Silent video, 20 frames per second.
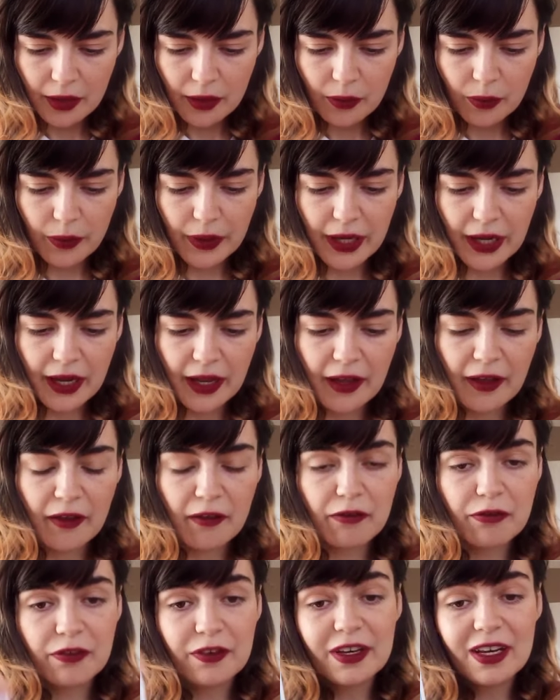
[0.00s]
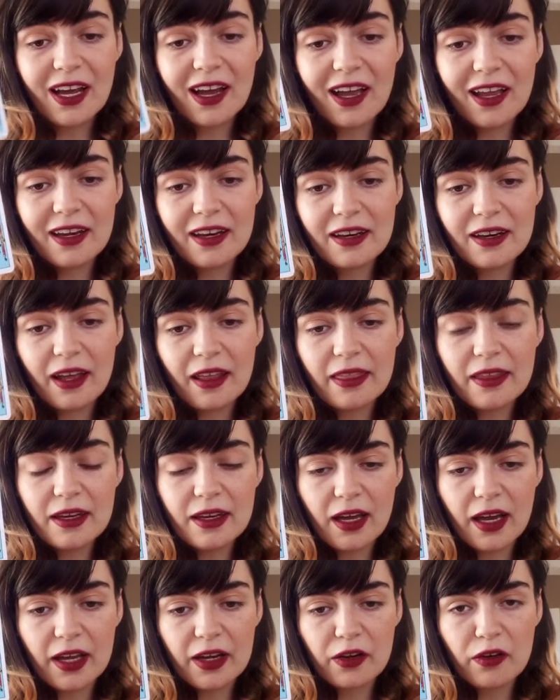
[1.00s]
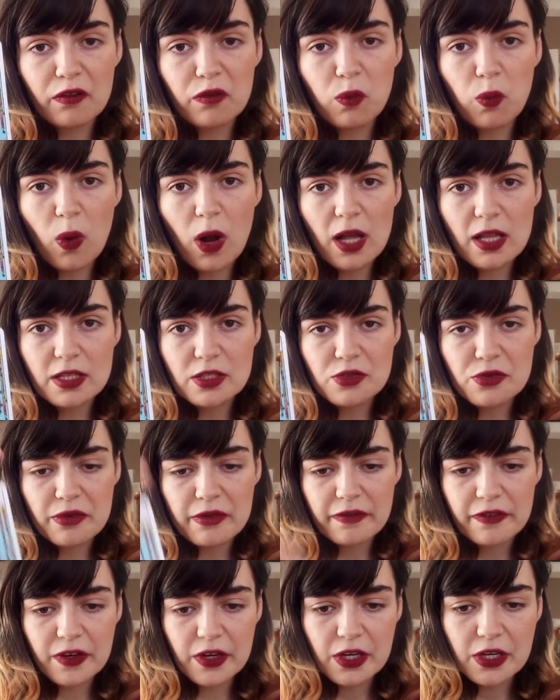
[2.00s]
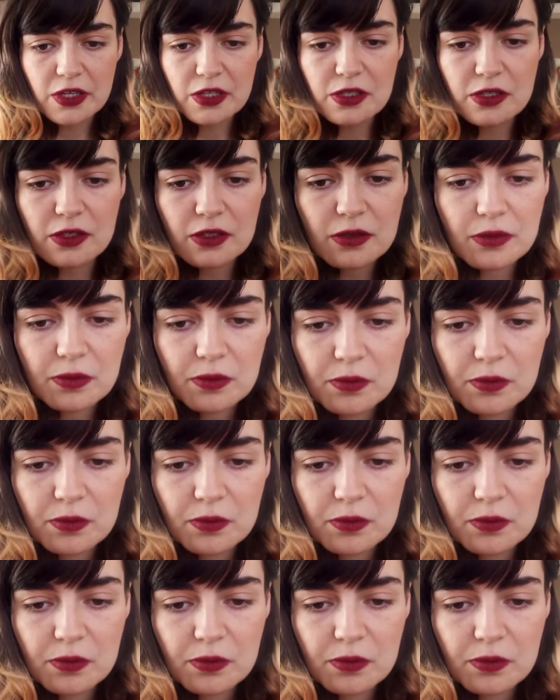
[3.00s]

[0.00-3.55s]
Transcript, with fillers: we have nine, another nine of wands reversed.